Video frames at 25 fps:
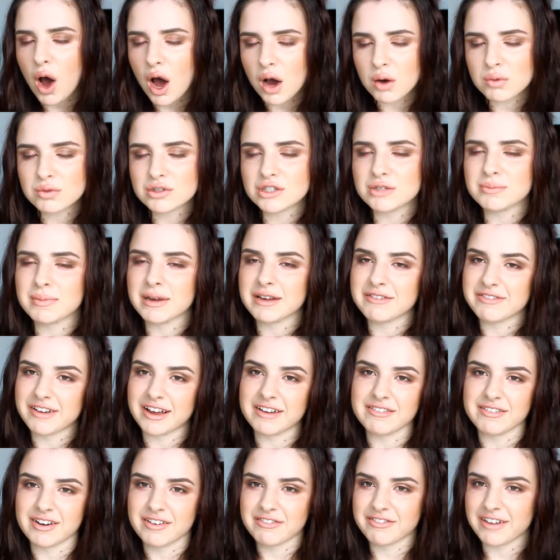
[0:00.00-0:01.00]
Ultimate
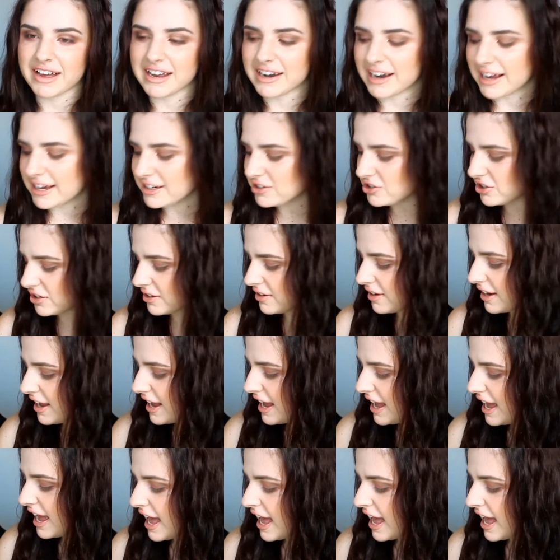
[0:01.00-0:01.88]
favourite foundation.